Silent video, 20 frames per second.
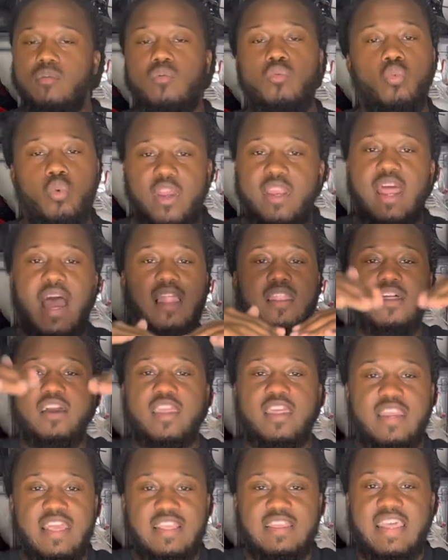we're not
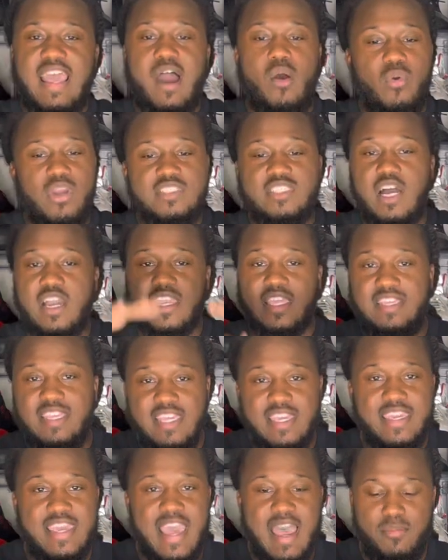looking at that. We're talking
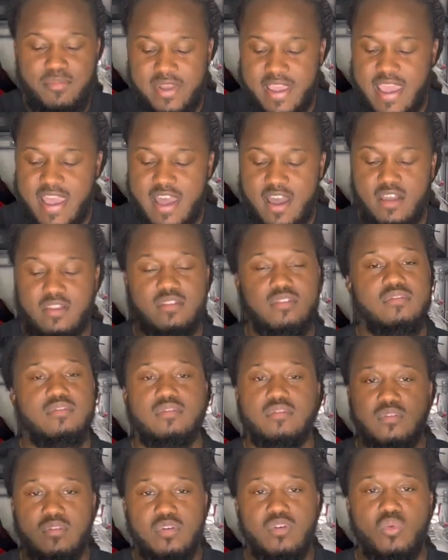kneecap down,
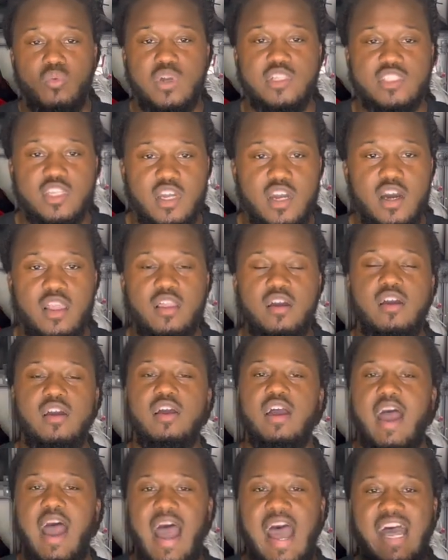which color.
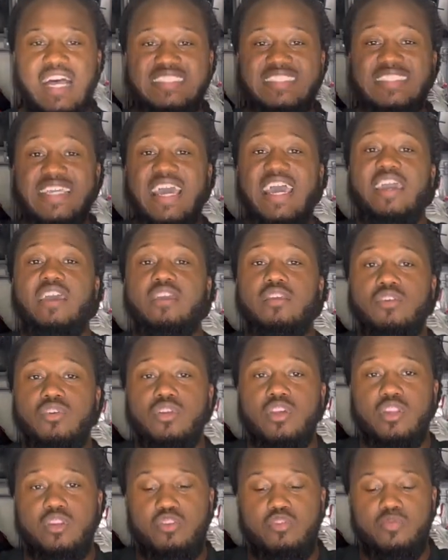I say
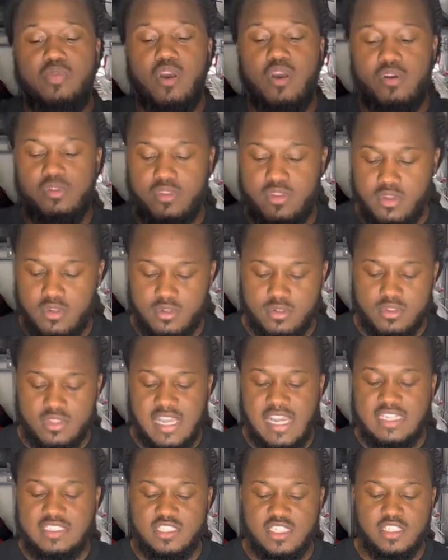you can do both.
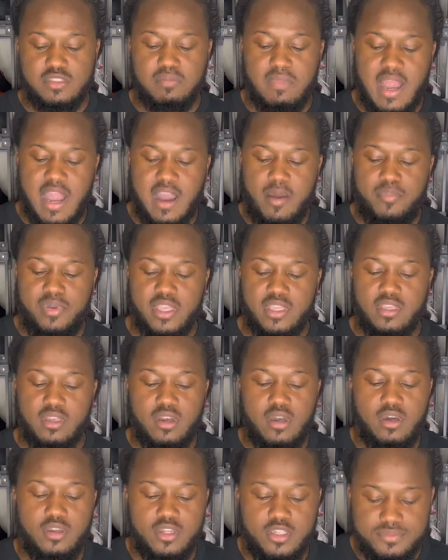That's just my
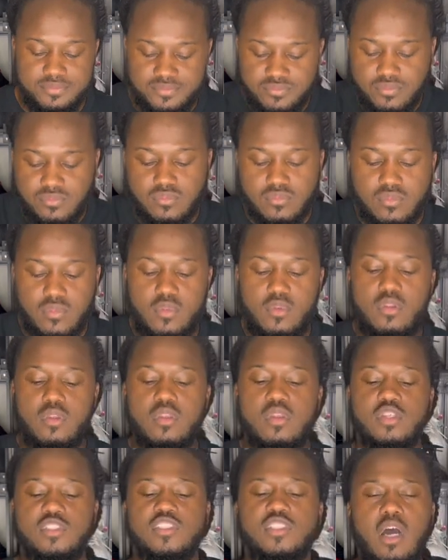opinion on it.
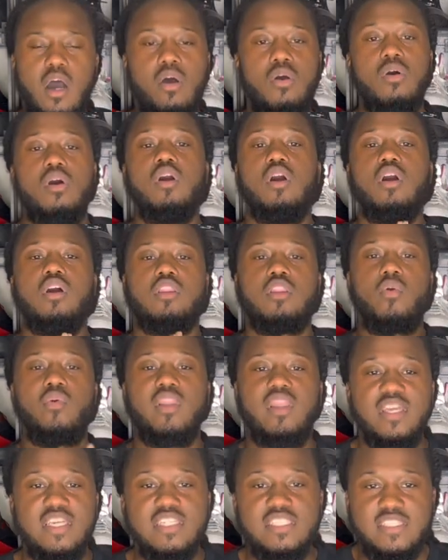So, the
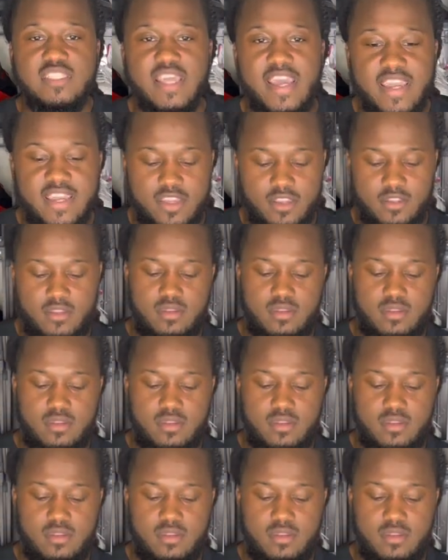release date